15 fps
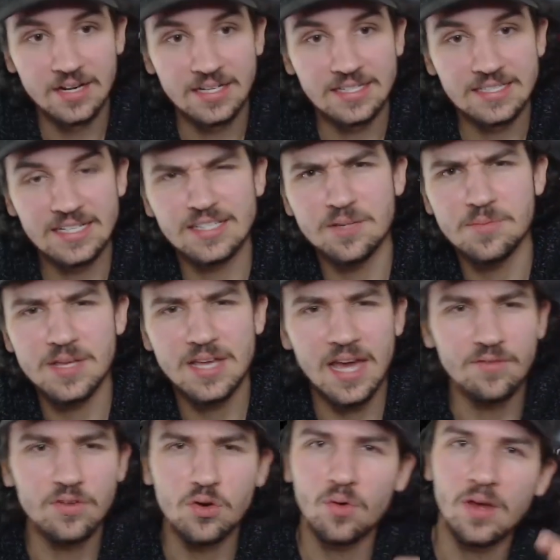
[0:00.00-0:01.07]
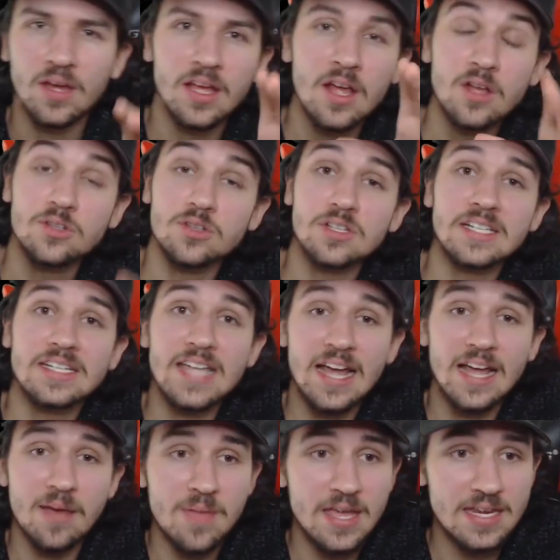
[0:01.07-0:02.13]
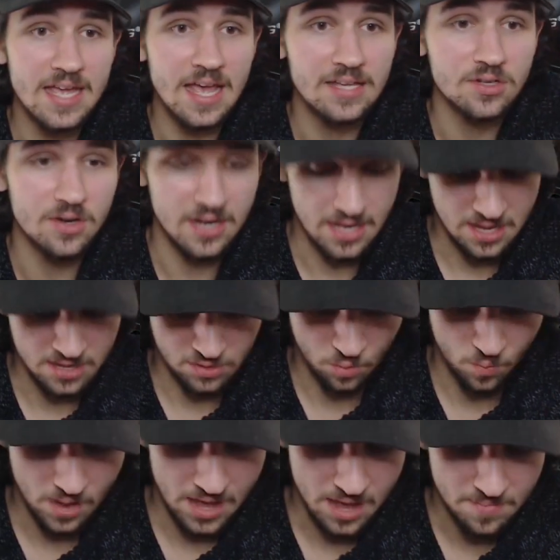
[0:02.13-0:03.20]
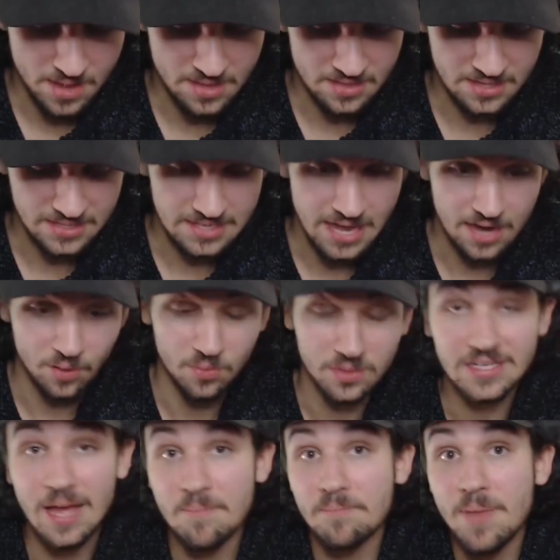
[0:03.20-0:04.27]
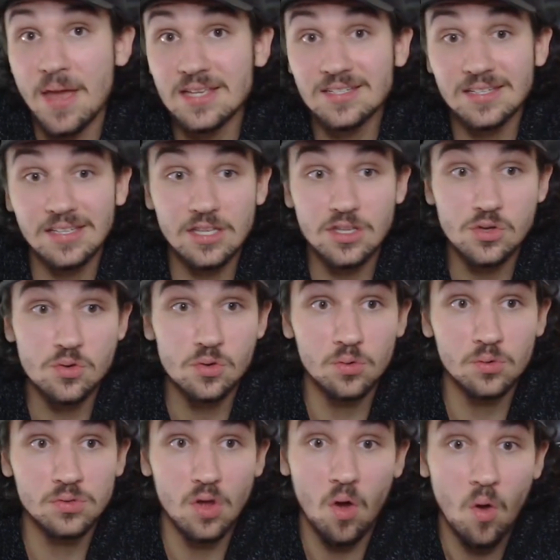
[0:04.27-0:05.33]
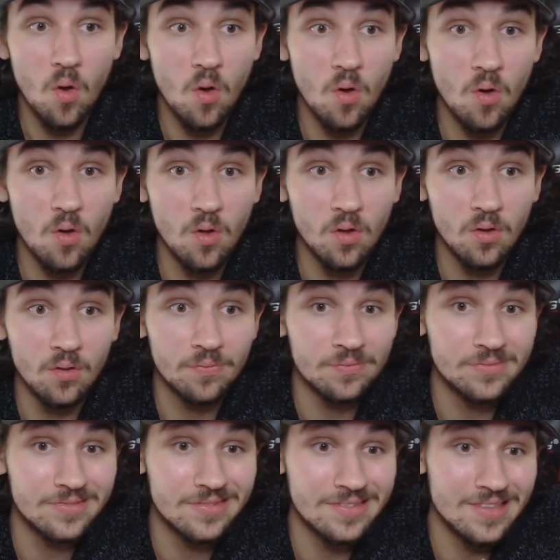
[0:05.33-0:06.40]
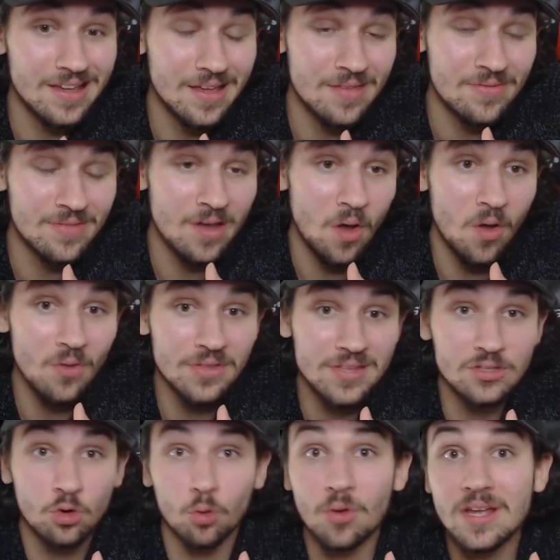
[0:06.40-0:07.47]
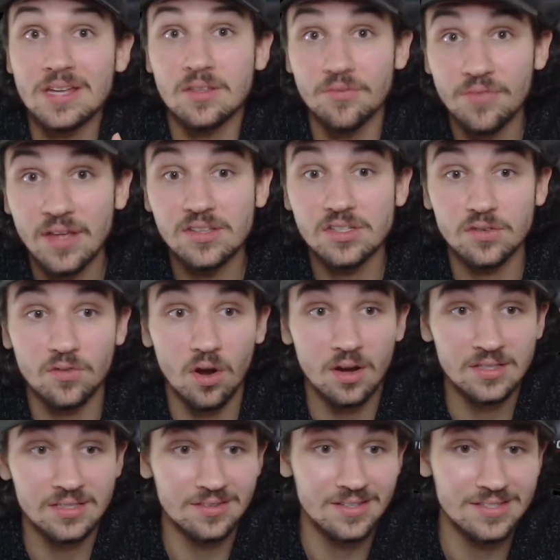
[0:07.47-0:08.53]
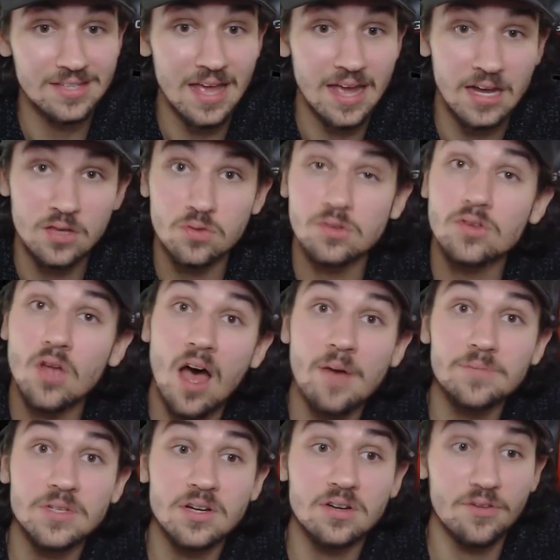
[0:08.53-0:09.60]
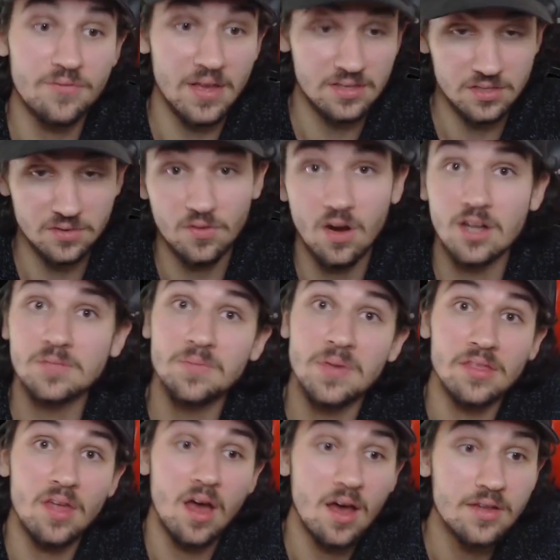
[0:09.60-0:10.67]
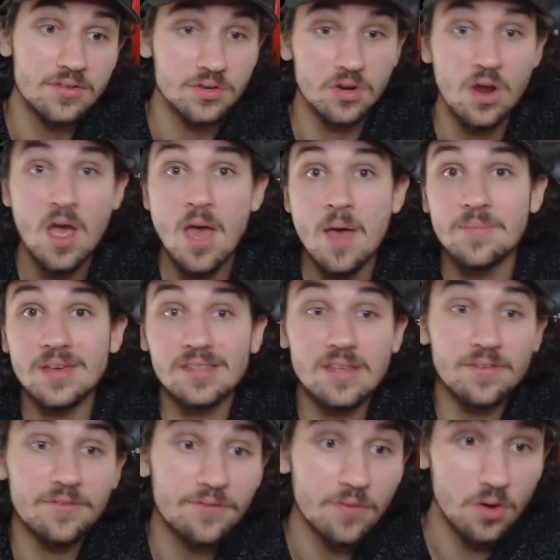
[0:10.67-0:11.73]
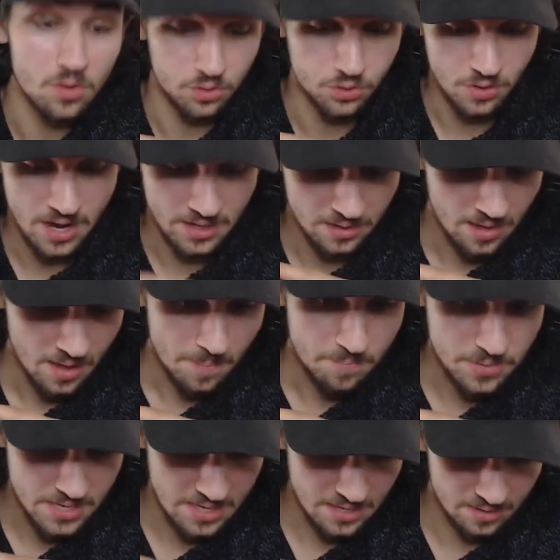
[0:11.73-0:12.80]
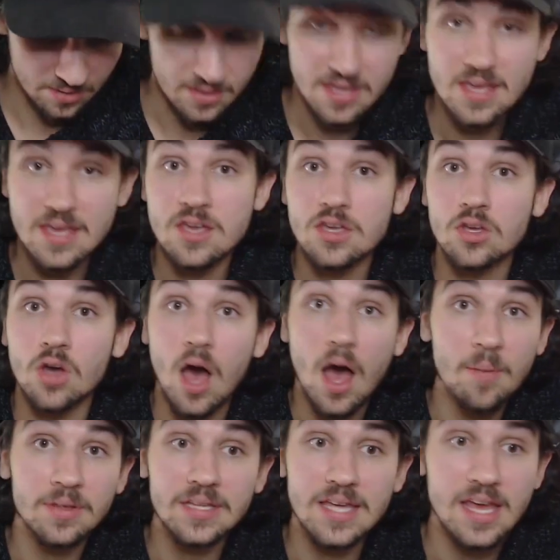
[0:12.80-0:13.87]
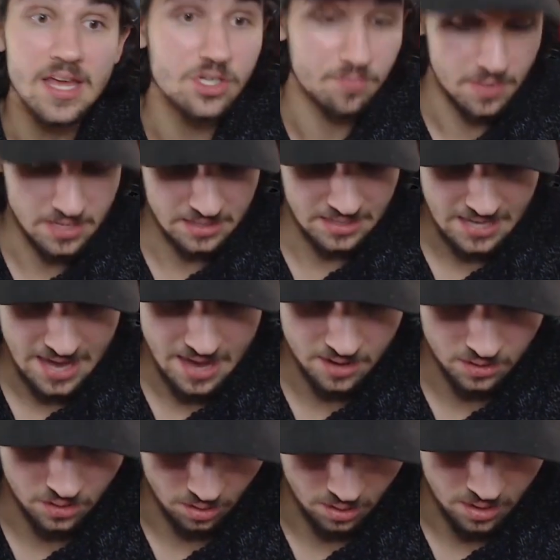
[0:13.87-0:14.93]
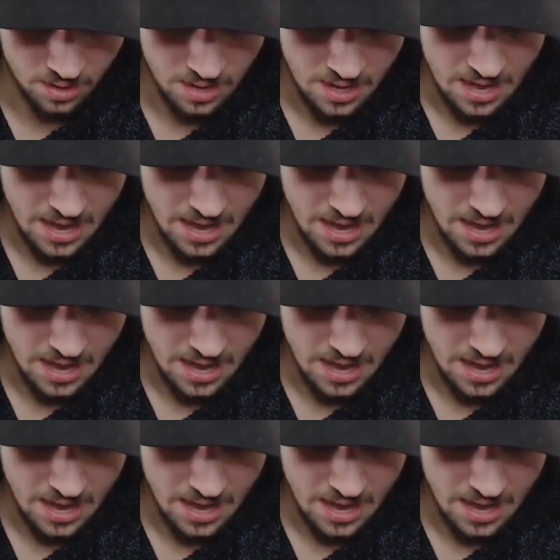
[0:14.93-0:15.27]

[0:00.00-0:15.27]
That's gonna be kind of annoying. So this is a deck I made yesterday. The way I made this deck was I basically used all these great defensive cards in this deck. I used top tier defensive cards, being the Hunter, being the Inferno Dragon, being the Goblin Cage, and being the Canon Cart.